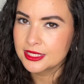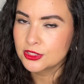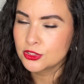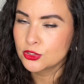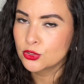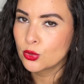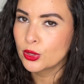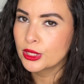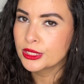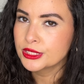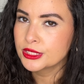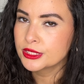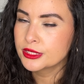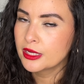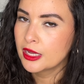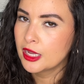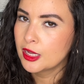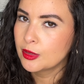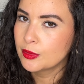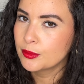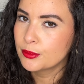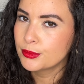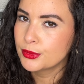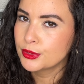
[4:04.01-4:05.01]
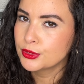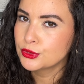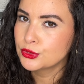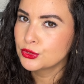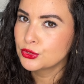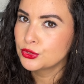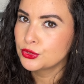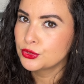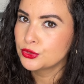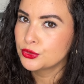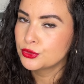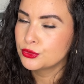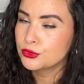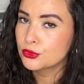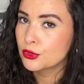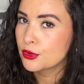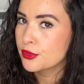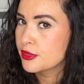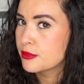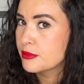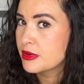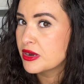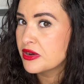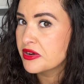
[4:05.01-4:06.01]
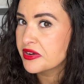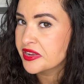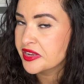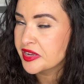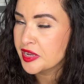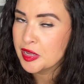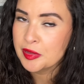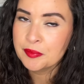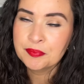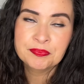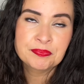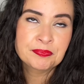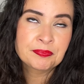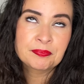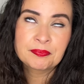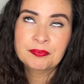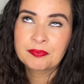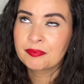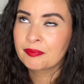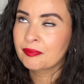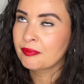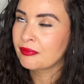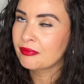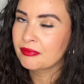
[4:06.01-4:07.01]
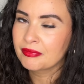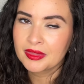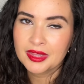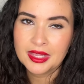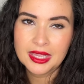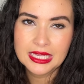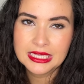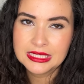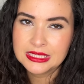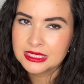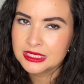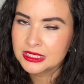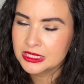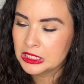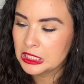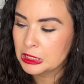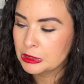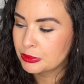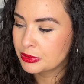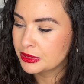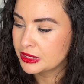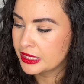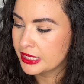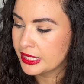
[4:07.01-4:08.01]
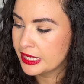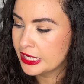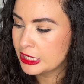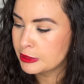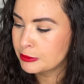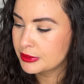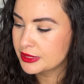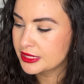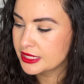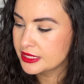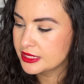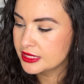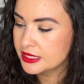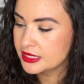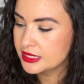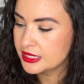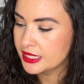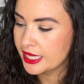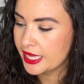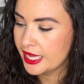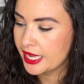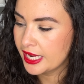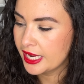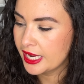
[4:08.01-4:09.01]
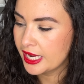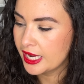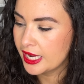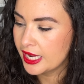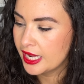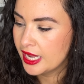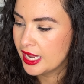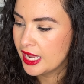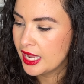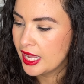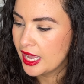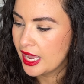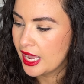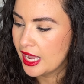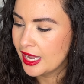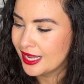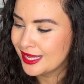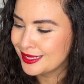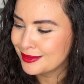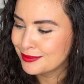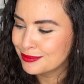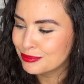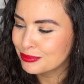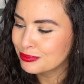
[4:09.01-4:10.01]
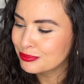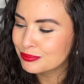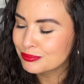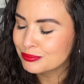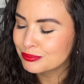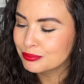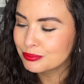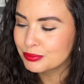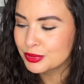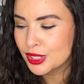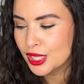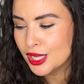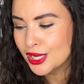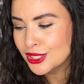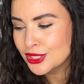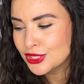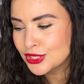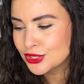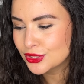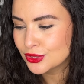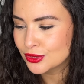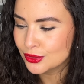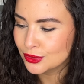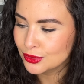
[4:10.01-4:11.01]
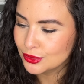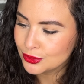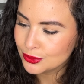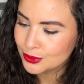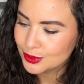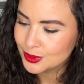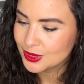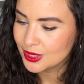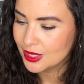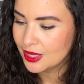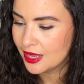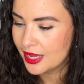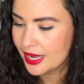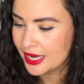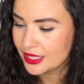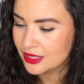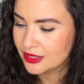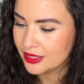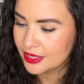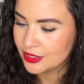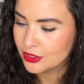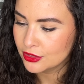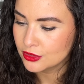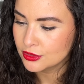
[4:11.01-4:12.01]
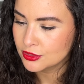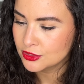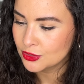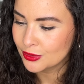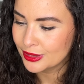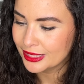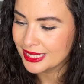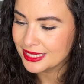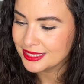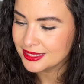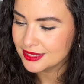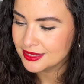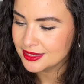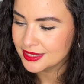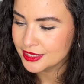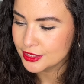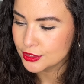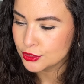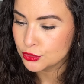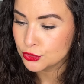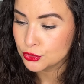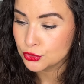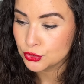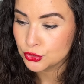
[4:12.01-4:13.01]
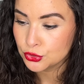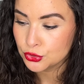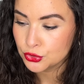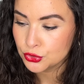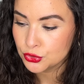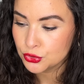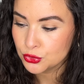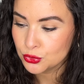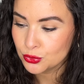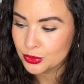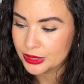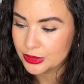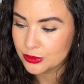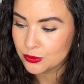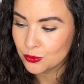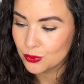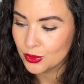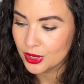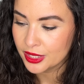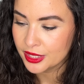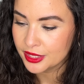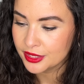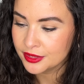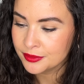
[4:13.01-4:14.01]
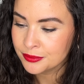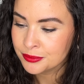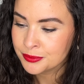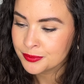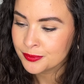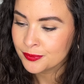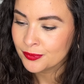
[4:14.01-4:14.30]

is going to come to North America. It's still up in the air, but this is a blush loose highlighter. So I guess it's like a two in one.